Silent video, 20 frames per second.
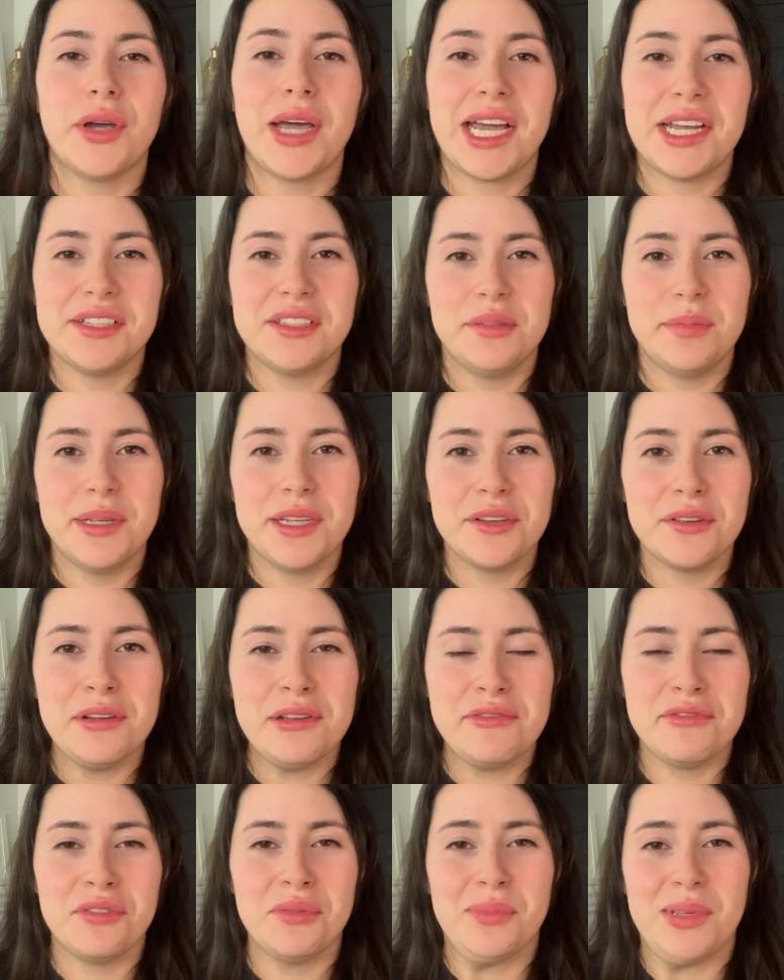how it's been
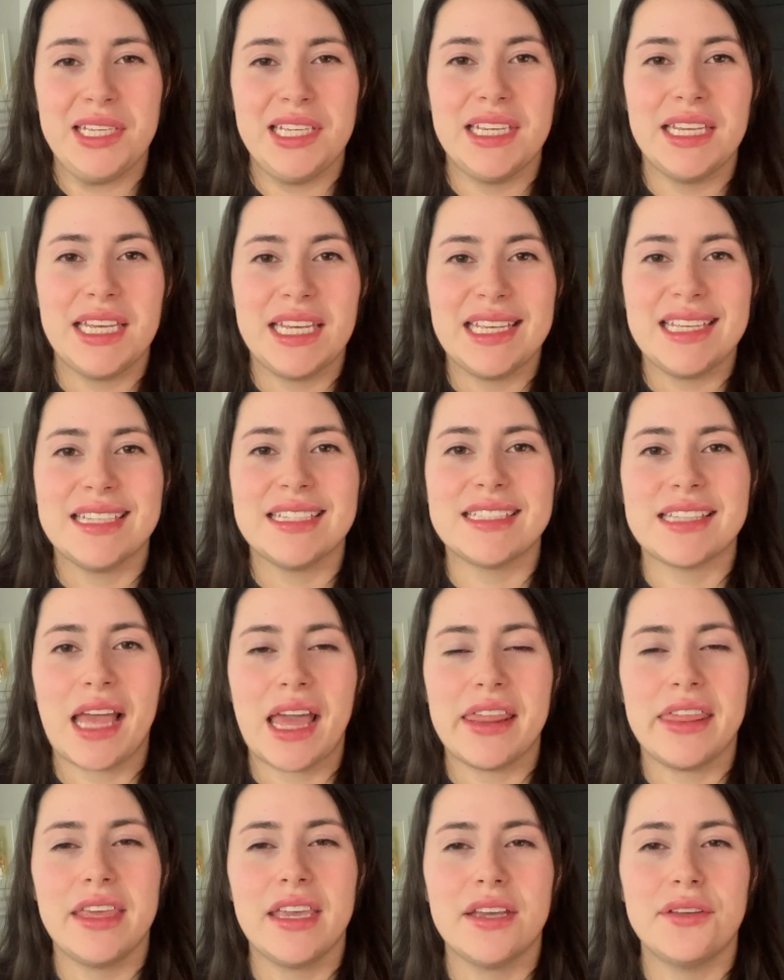going for me is I
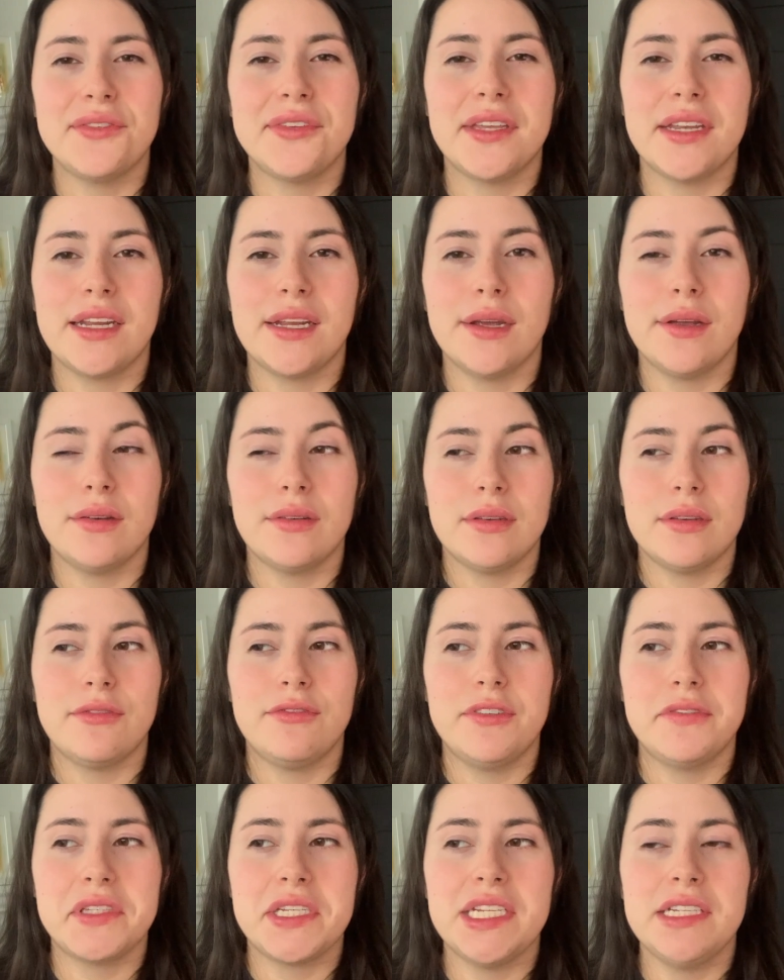think I've sent out
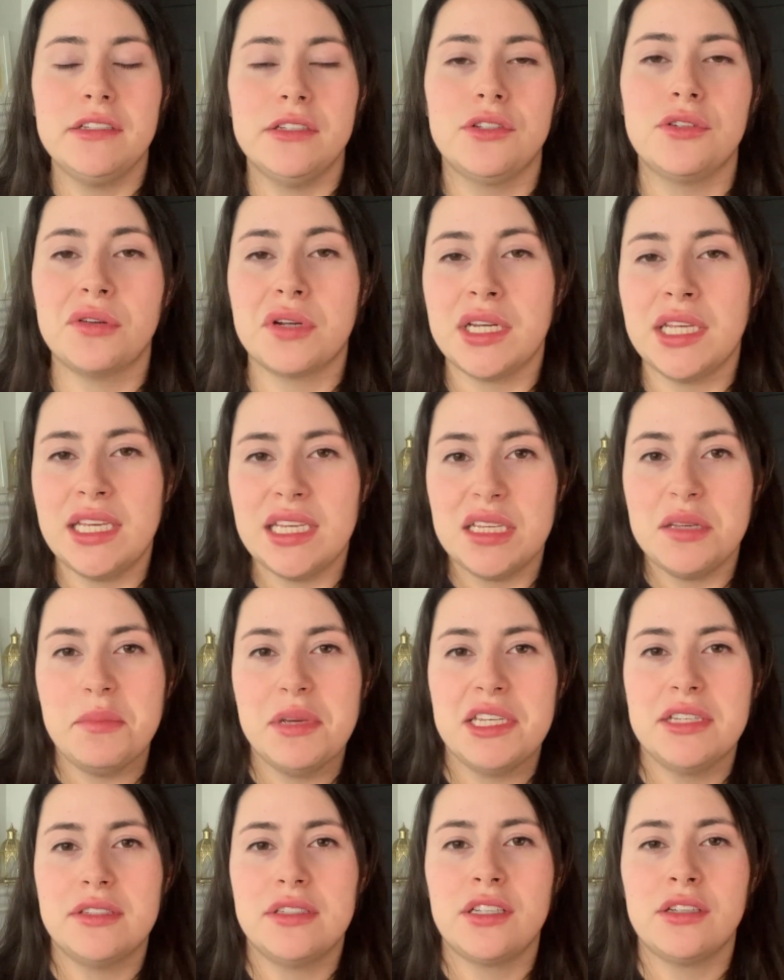15 to 20
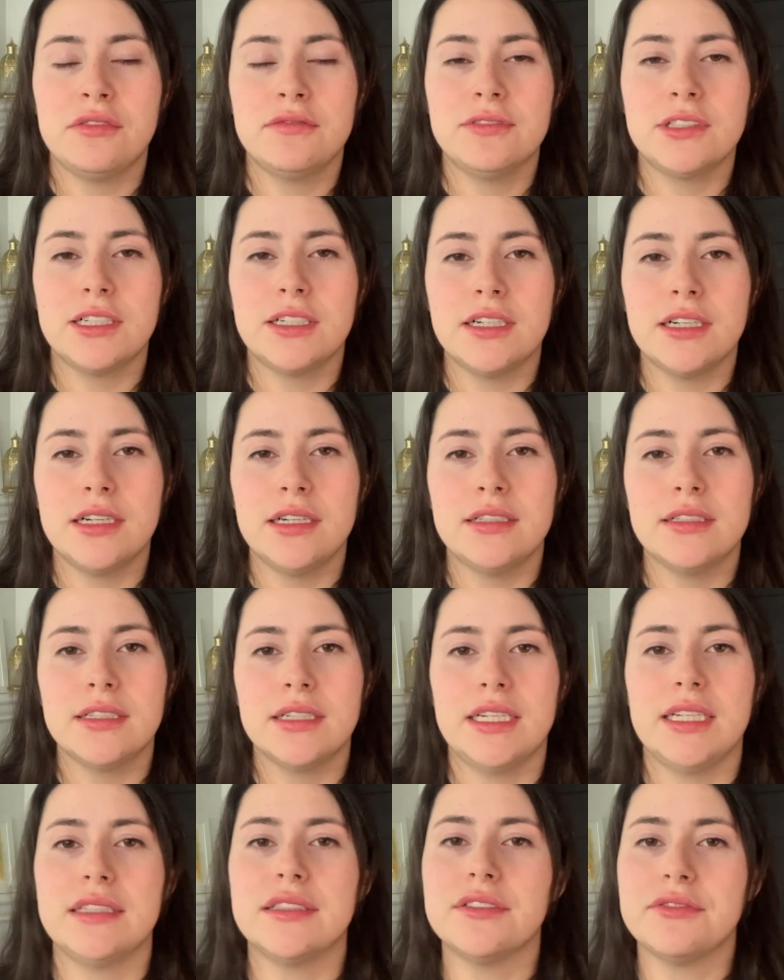emails so far
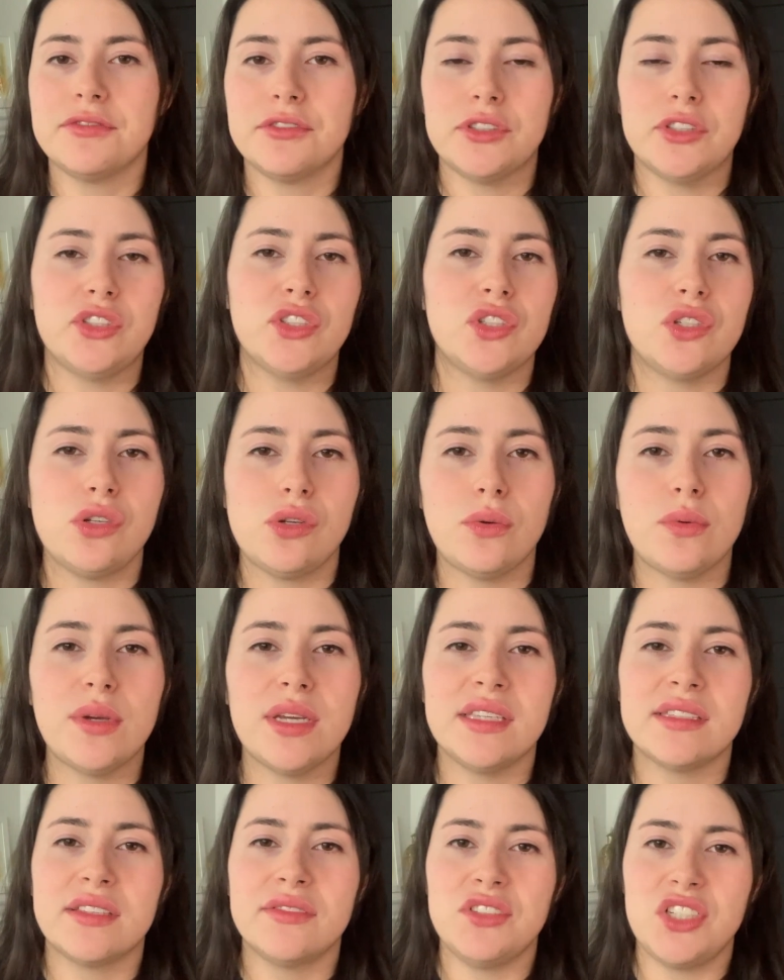in the first 2
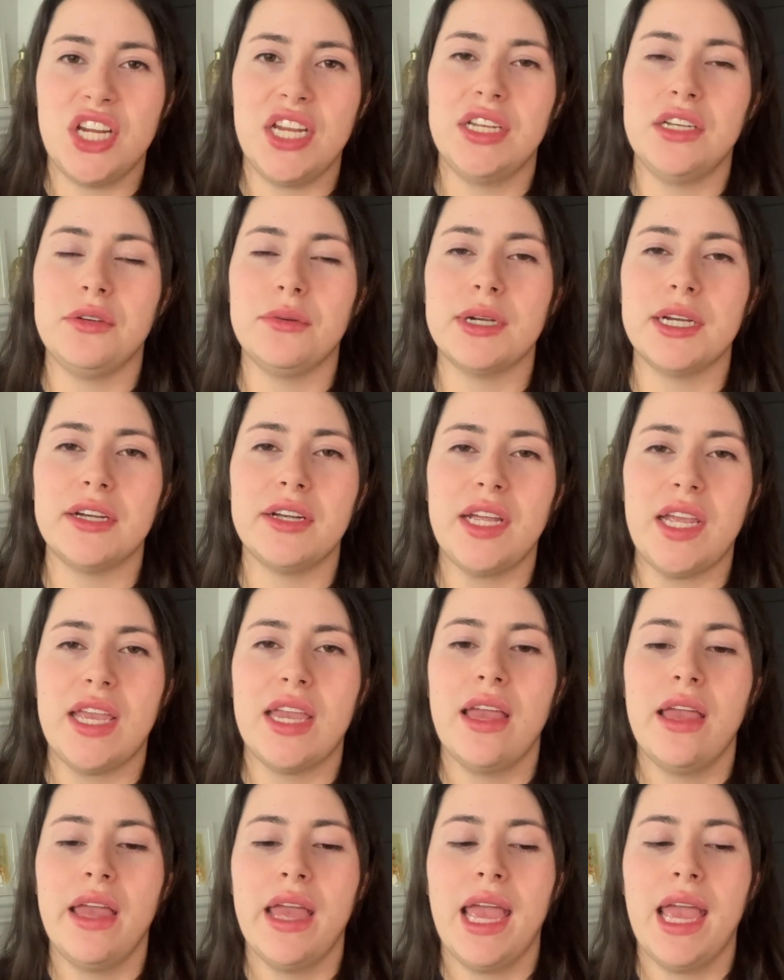weeks of January,